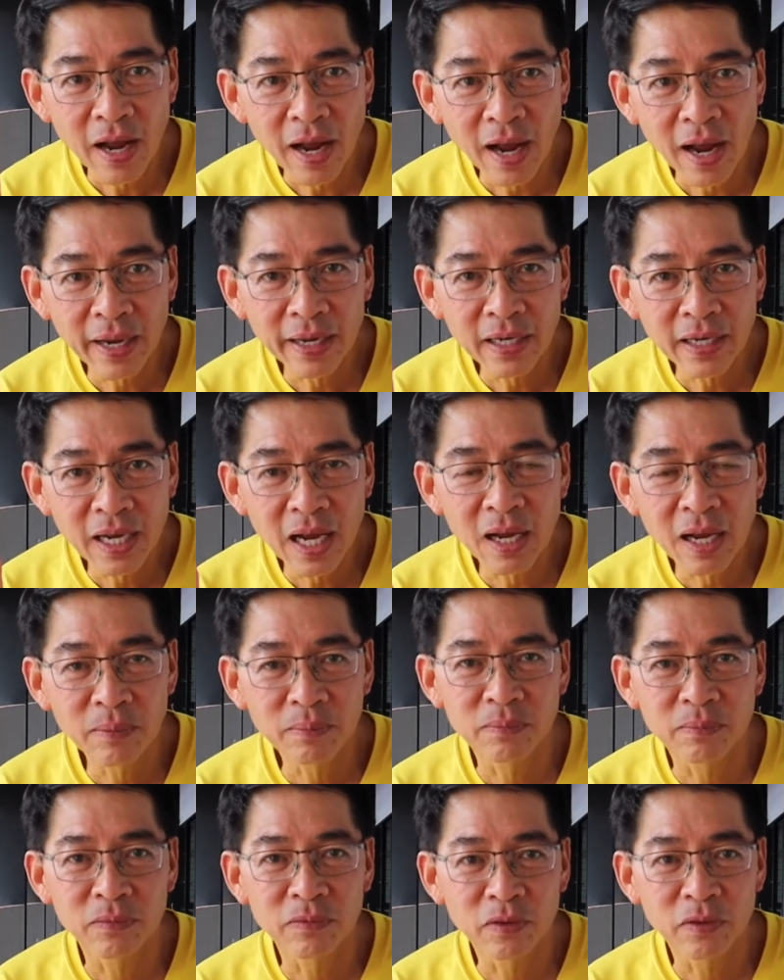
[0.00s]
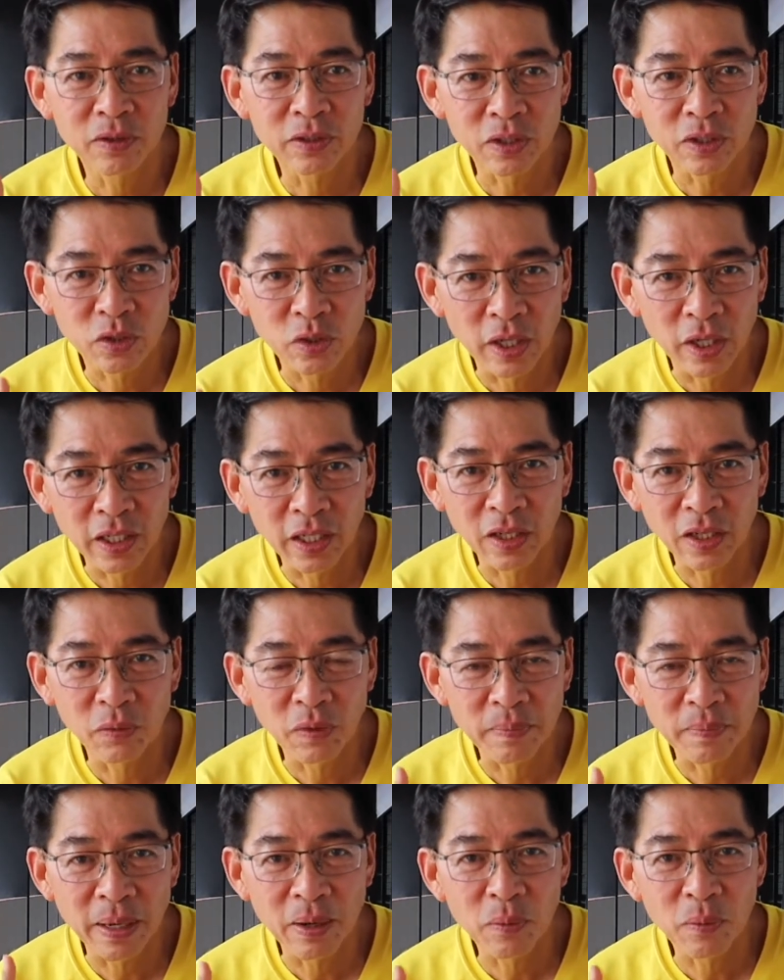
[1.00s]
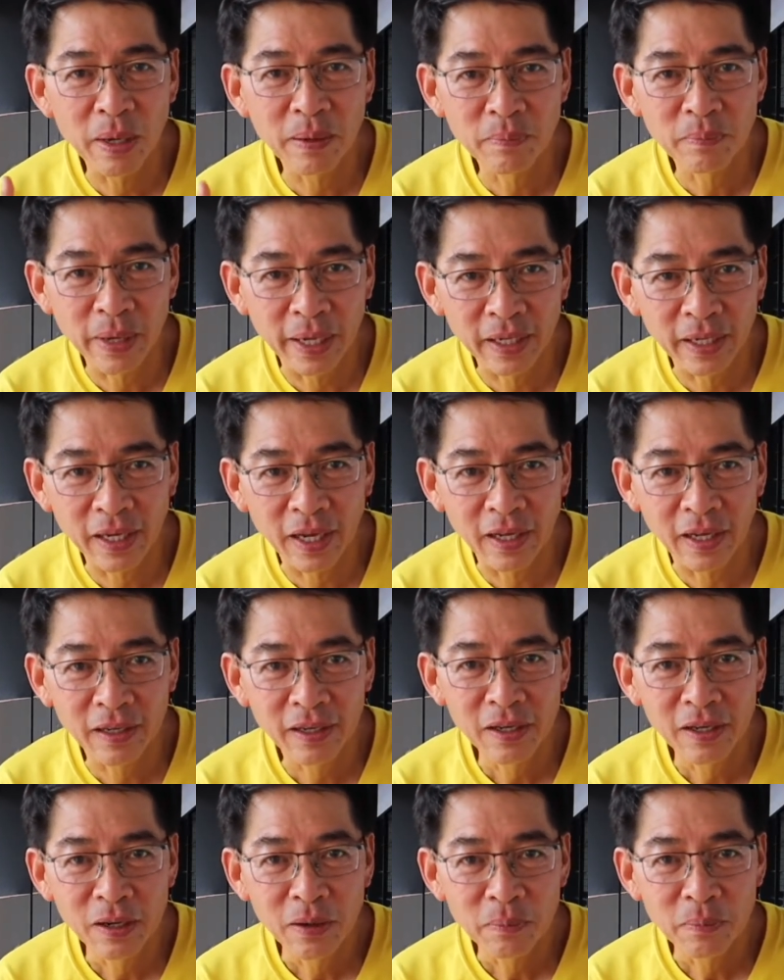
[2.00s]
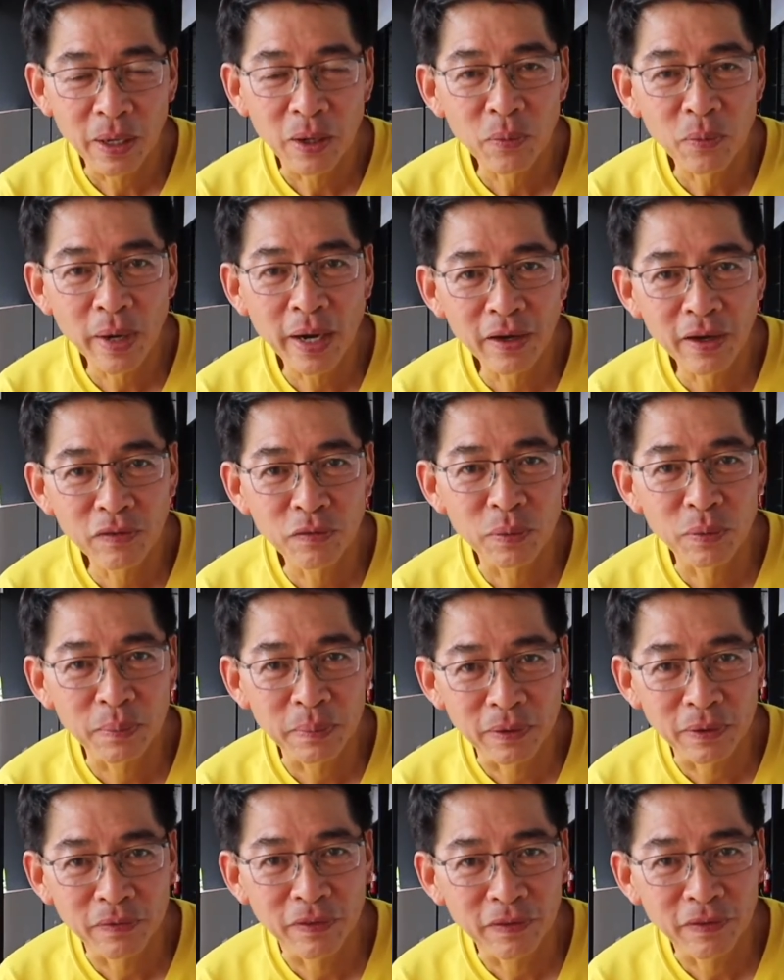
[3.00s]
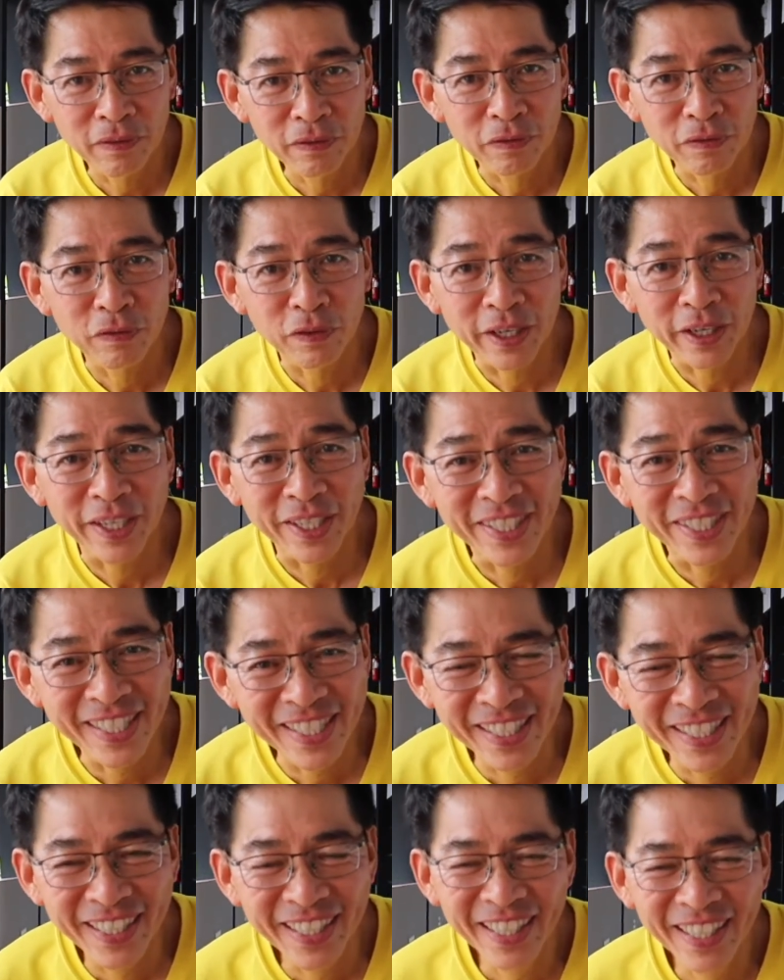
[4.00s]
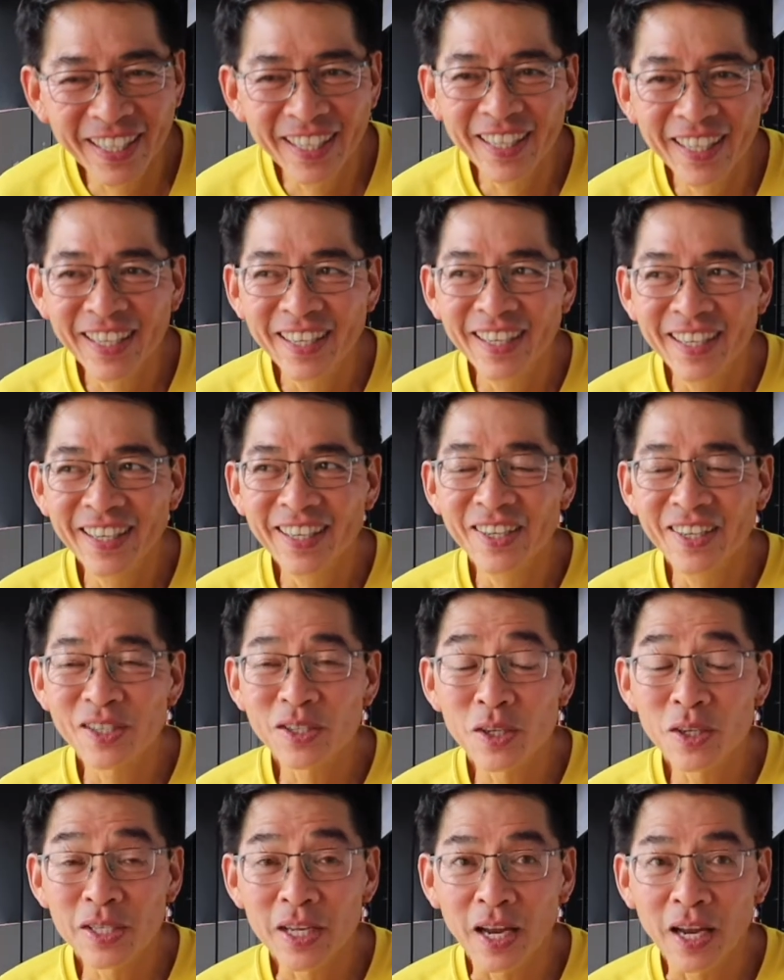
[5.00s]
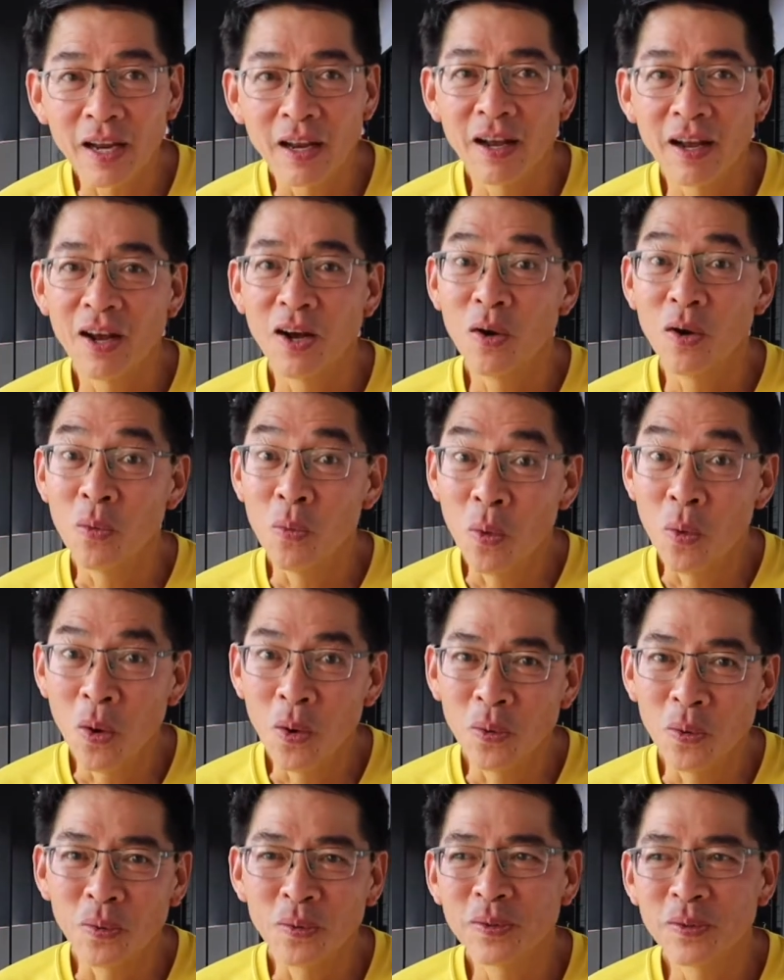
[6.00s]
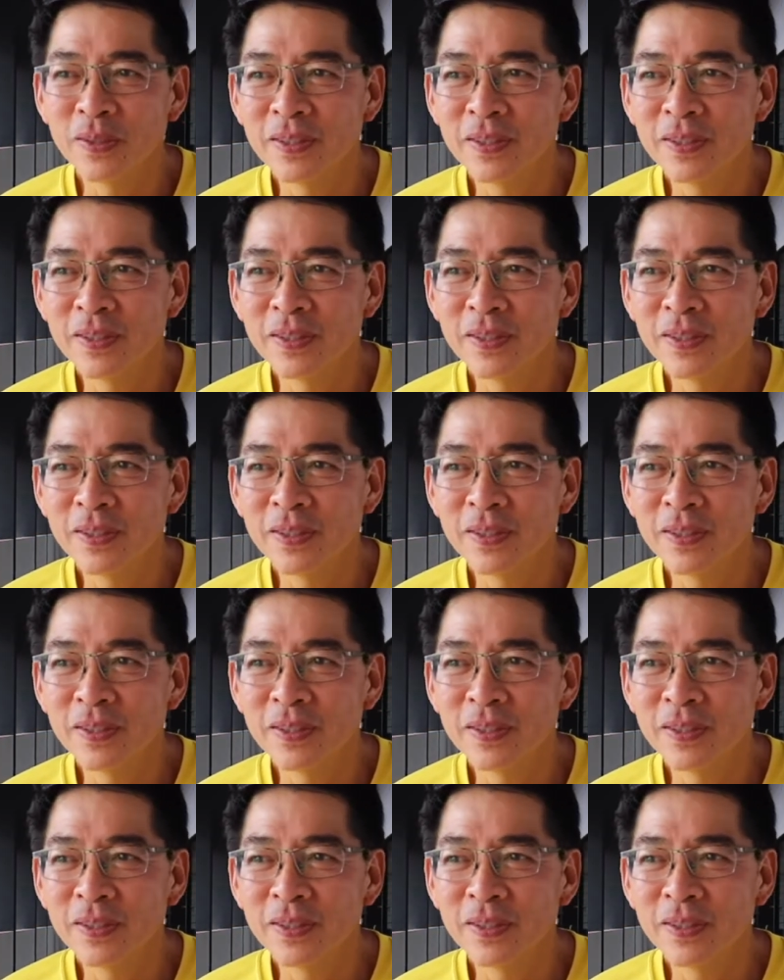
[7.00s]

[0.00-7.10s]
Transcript: I come for the training with my one blanket, my wife will be freeze. So it's like, whoa,